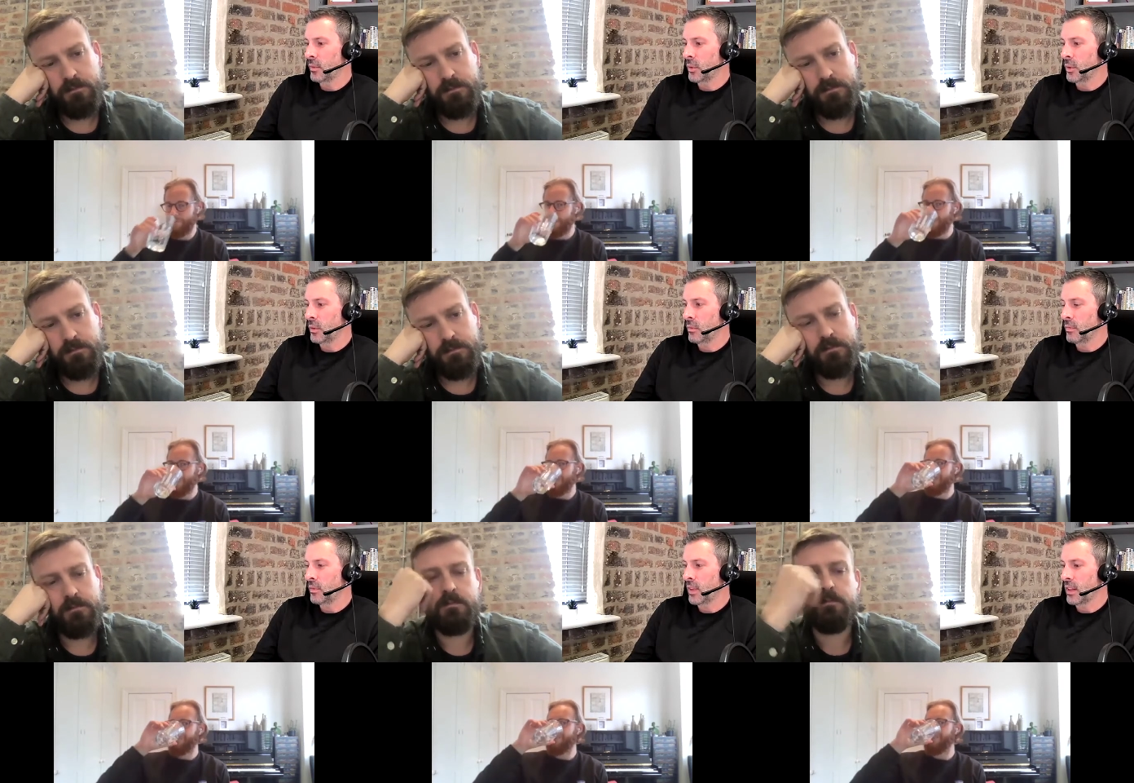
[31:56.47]
Speaker 1: we
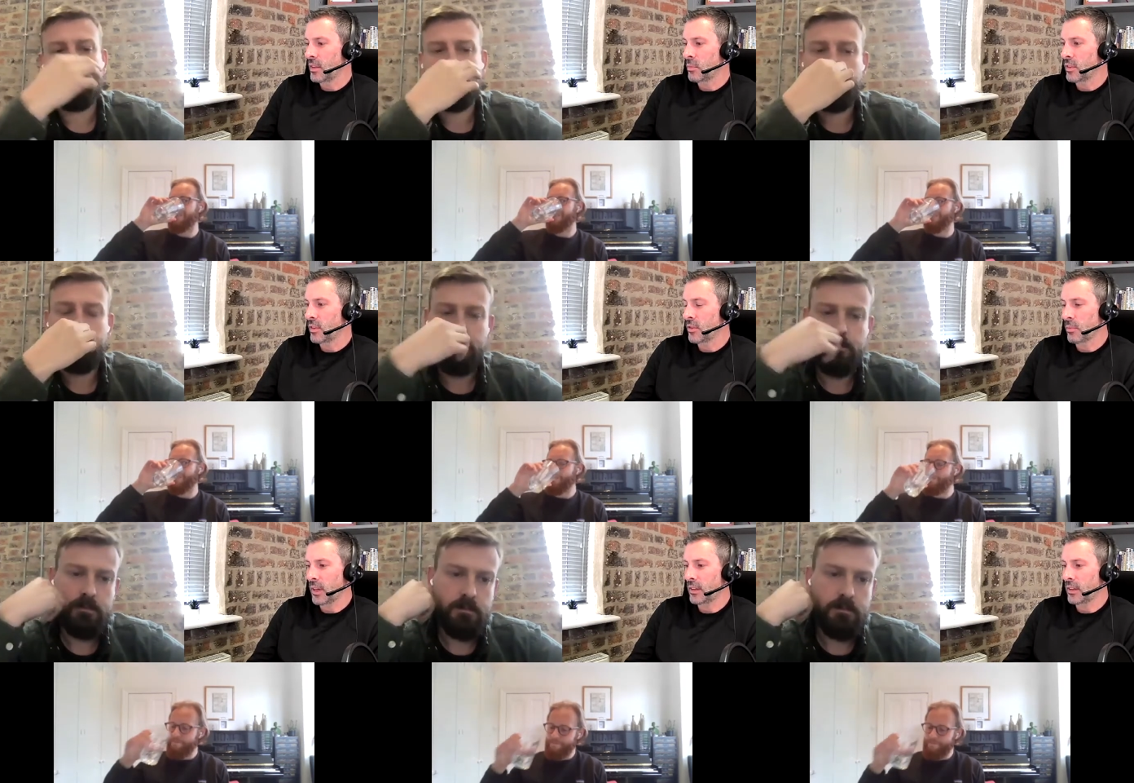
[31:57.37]
send dispositions back